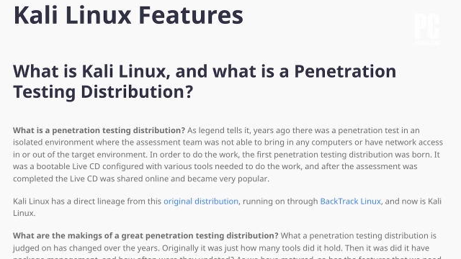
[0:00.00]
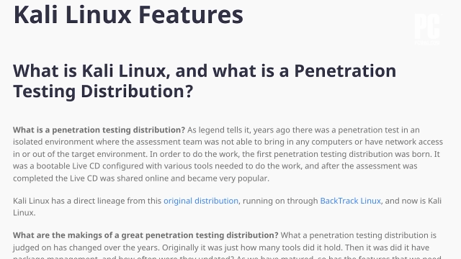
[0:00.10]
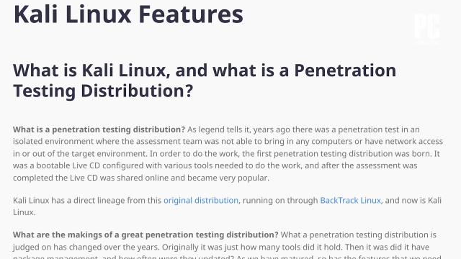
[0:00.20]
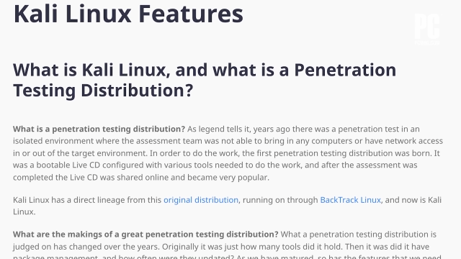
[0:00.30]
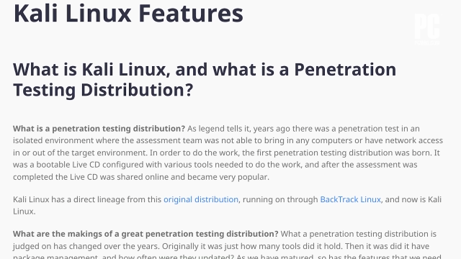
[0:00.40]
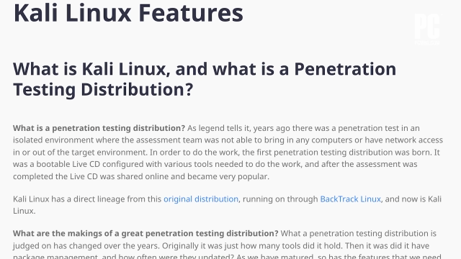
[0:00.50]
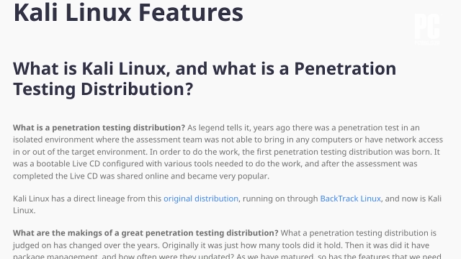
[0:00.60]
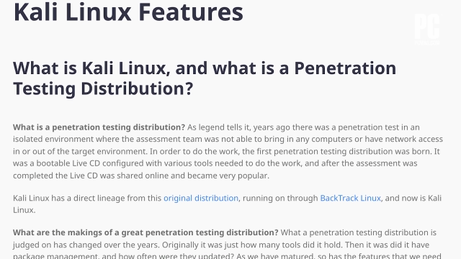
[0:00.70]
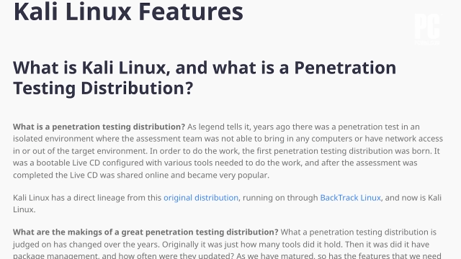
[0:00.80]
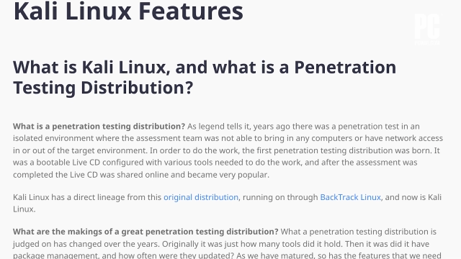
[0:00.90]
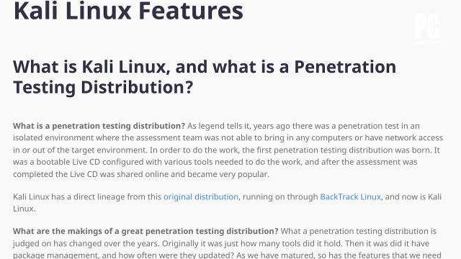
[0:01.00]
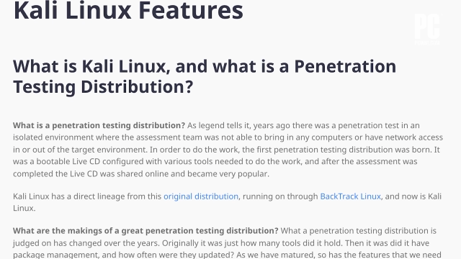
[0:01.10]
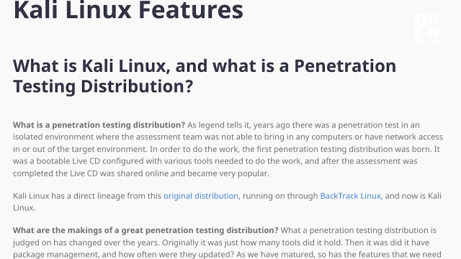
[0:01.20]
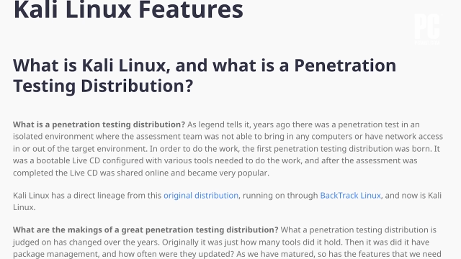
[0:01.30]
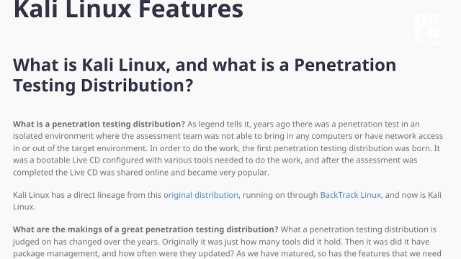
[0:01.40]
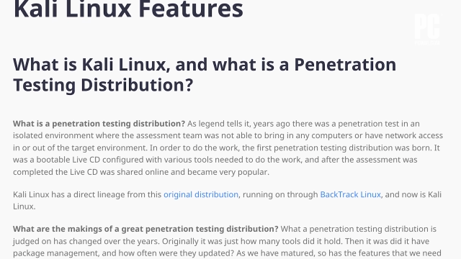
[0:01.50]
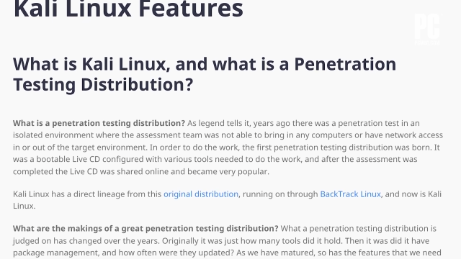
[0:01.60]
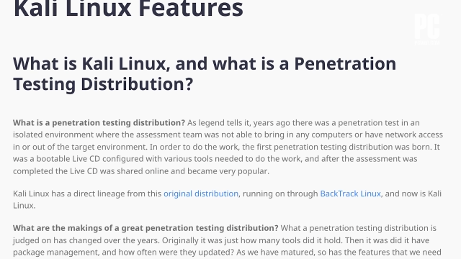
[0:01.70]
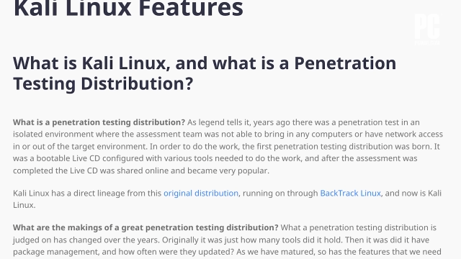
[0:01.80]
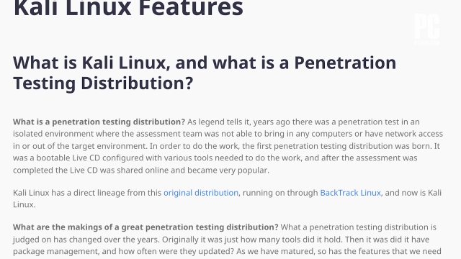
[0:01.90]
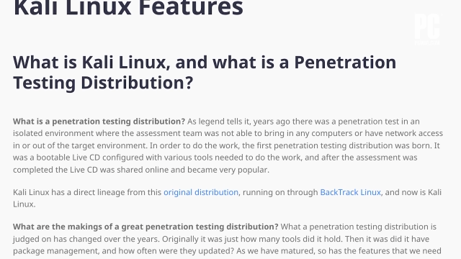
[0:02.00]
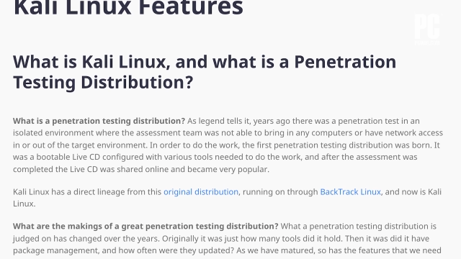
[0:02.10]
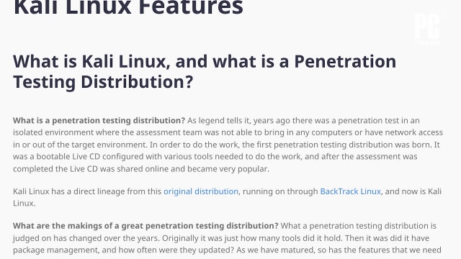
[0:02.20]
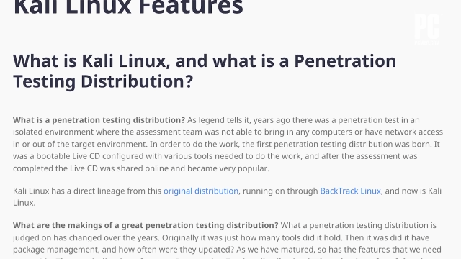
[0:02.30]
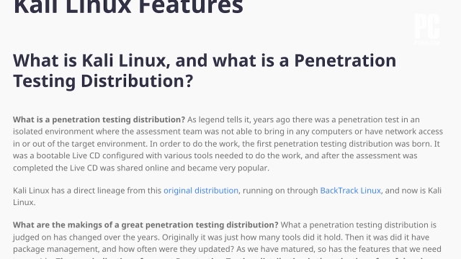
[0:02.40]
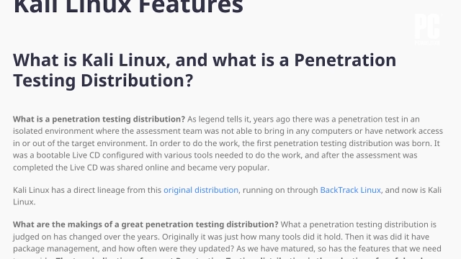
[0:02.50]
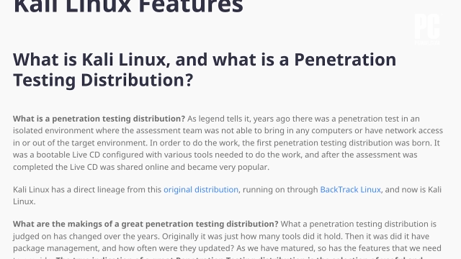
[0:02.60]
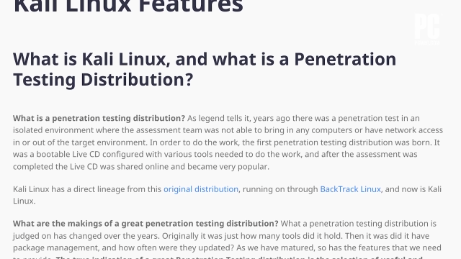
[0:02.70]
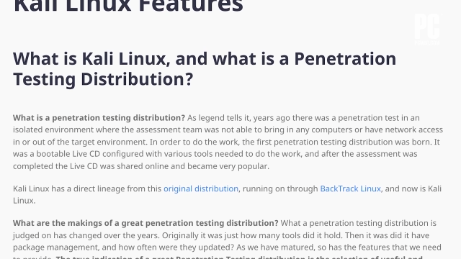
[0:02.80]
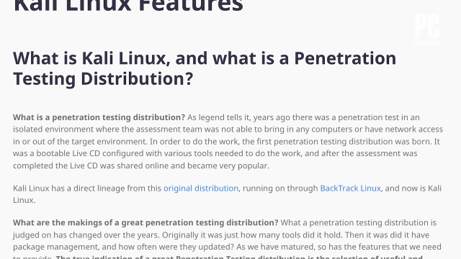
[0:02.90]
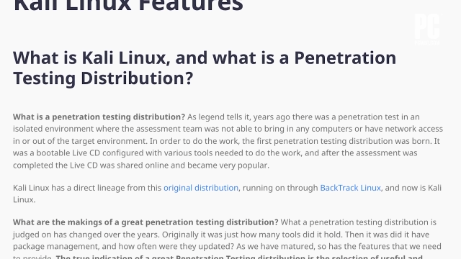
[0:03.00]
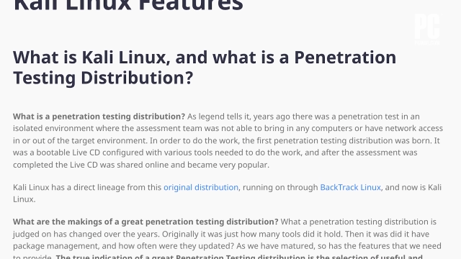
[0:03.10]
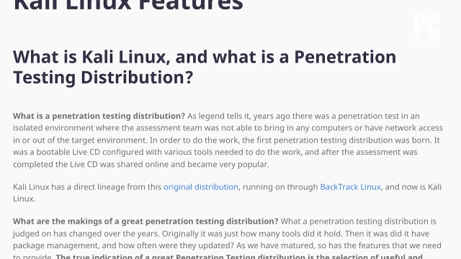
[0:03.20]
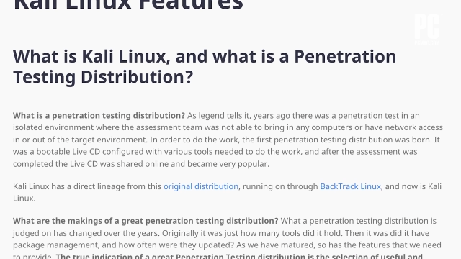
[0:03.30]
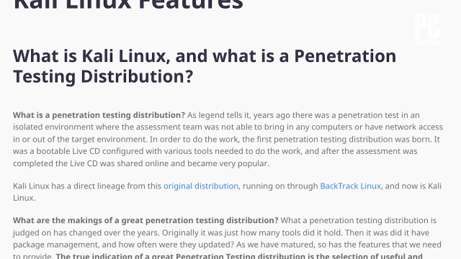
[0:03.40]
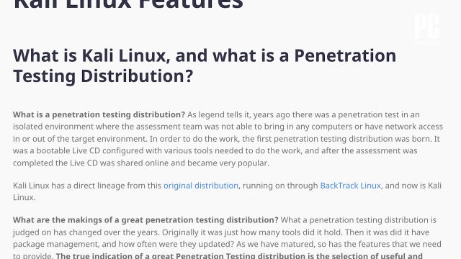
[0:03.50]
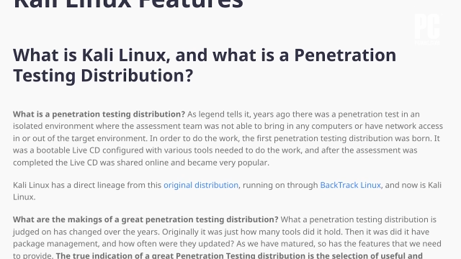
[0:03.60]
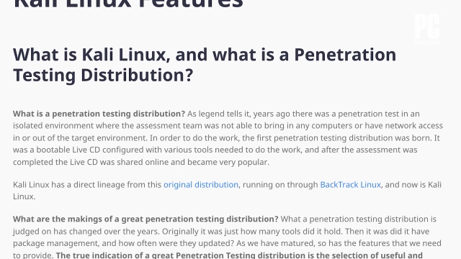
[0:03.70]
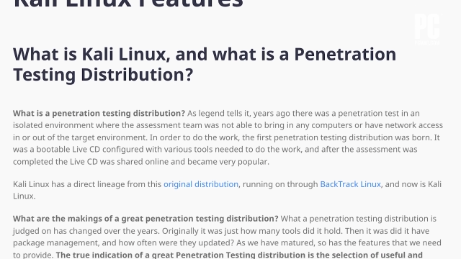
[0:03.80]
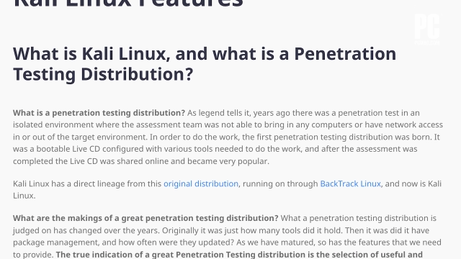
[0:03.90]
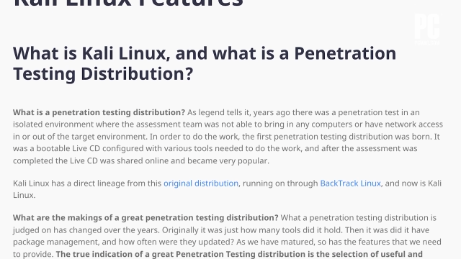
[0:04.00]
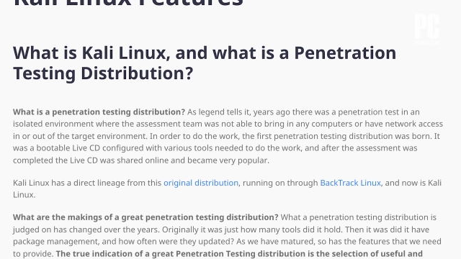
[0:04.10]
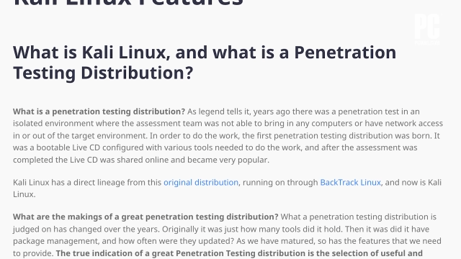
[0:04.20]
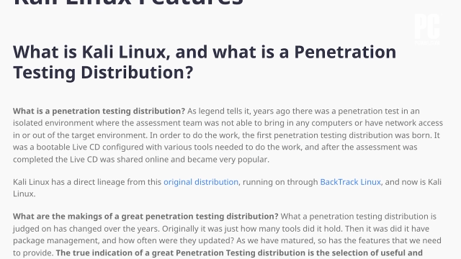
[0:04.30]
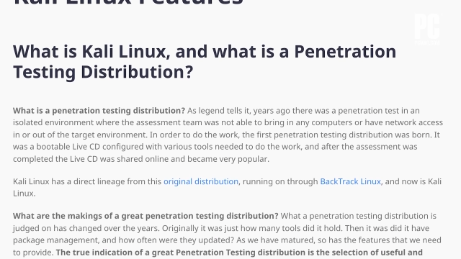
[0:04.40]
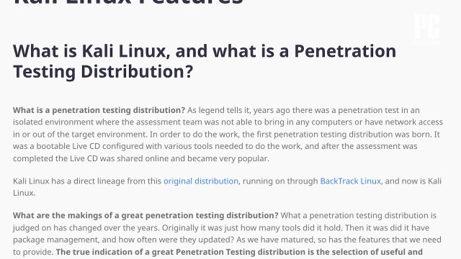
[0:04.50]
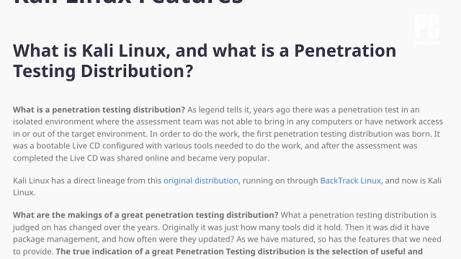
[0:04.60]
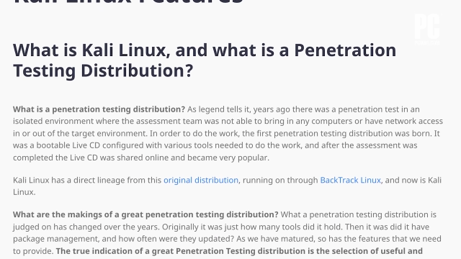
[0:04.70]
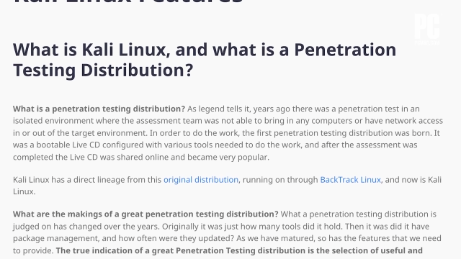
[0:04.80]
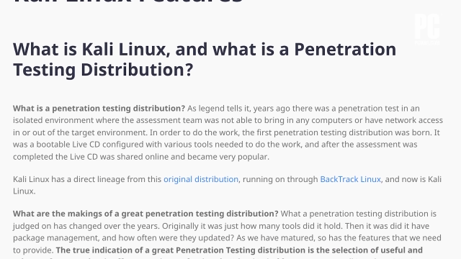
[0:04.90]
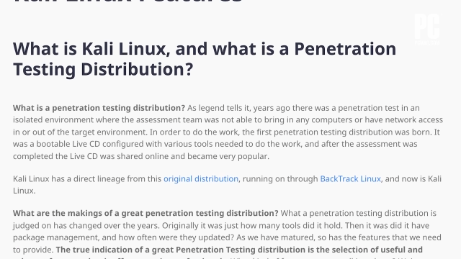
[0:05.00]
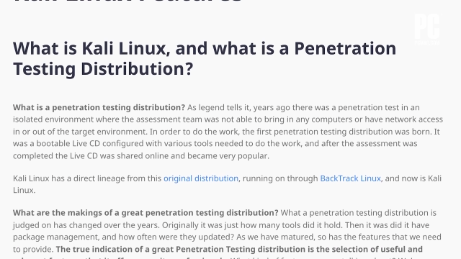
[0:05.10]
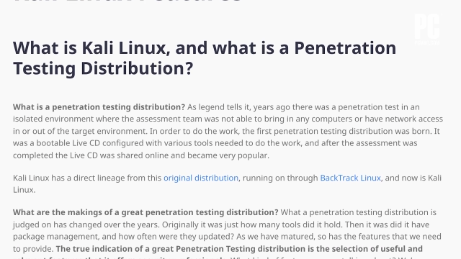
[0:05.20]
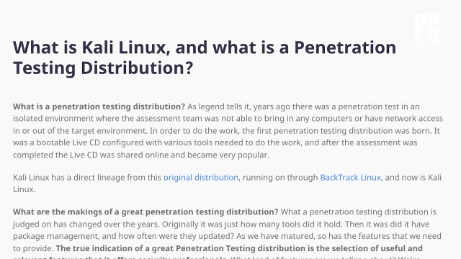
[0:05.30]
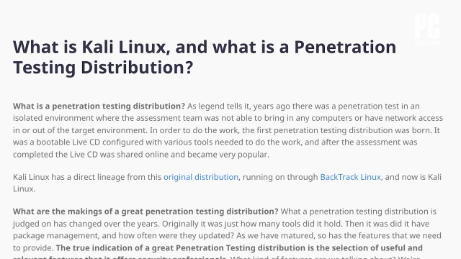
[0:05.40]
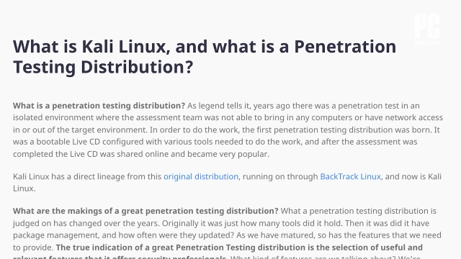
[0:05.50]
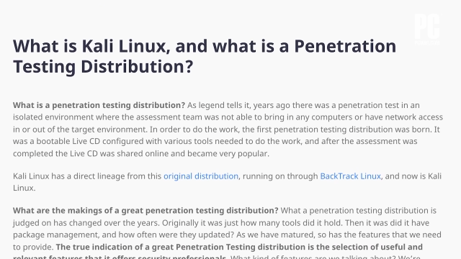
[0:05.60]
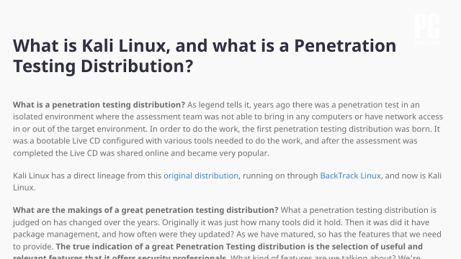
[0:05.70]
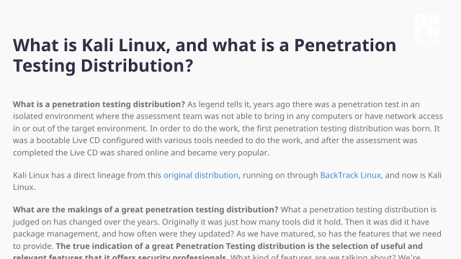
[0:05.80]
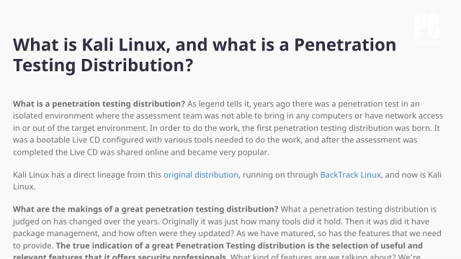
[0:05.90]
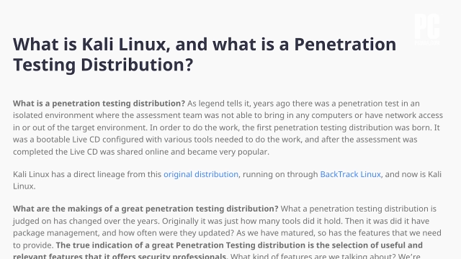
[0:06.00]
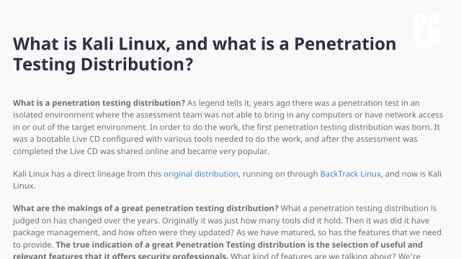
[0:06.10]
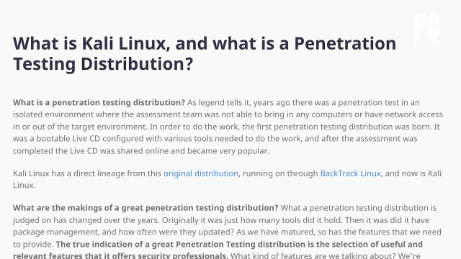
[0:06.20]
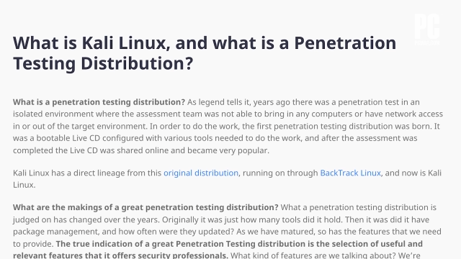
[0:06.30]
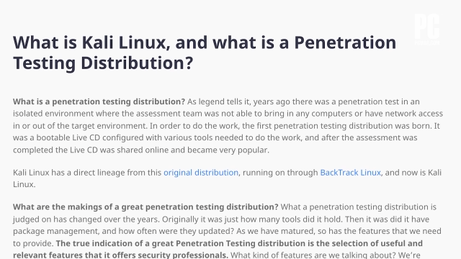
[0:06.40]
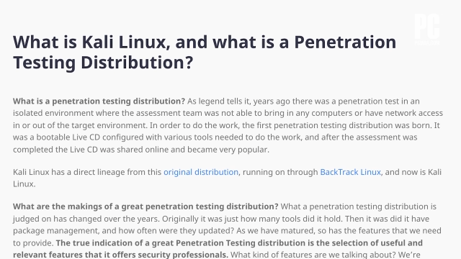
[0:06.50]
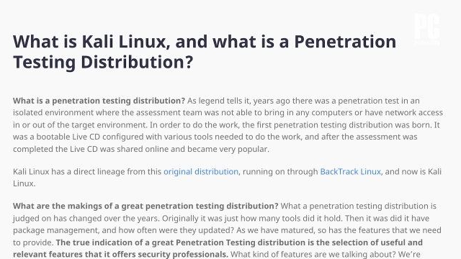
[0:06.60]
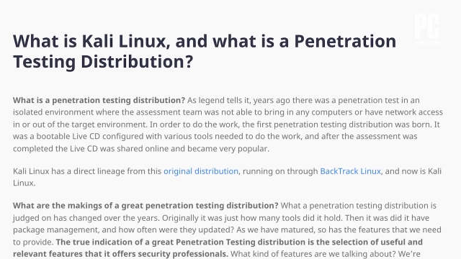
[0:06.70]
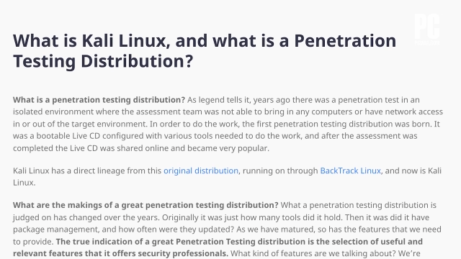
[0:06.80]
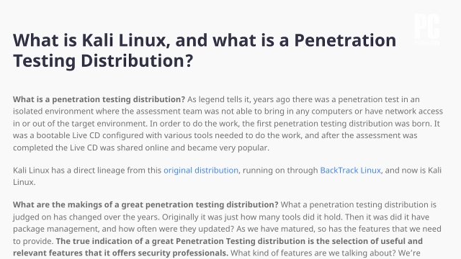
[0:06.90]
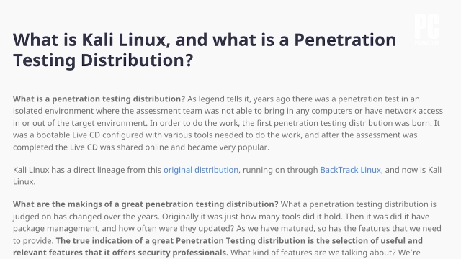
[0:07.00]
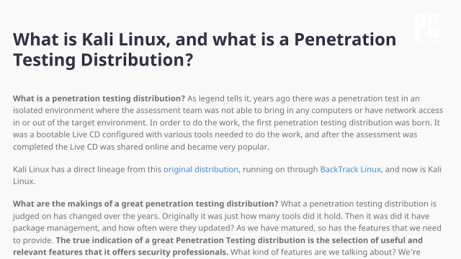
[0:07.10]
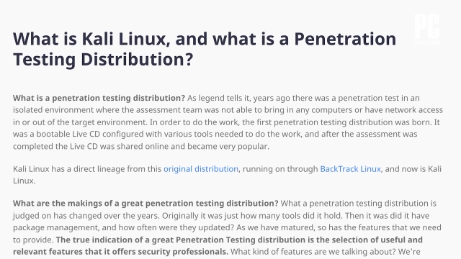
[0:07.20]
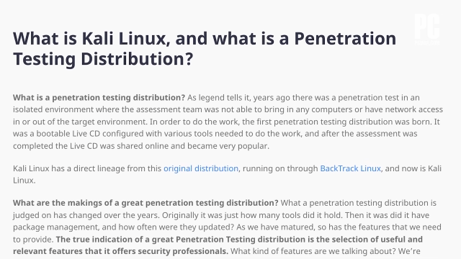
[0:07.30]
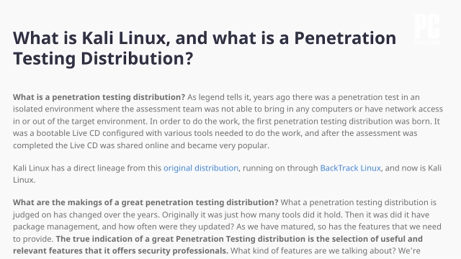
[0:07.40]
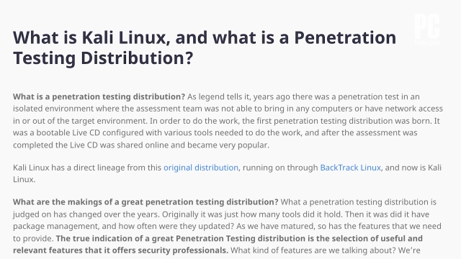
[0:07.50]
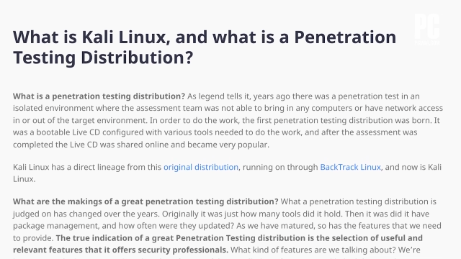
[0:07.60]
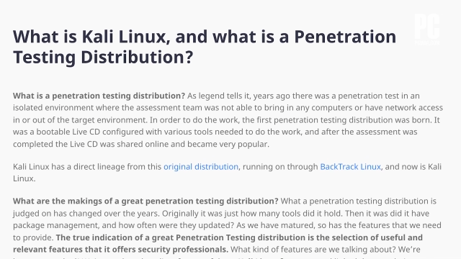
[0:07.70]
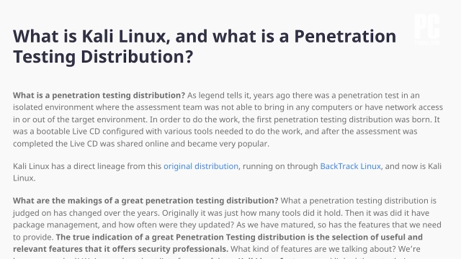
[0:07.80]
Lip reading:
[unreadable: no face in view]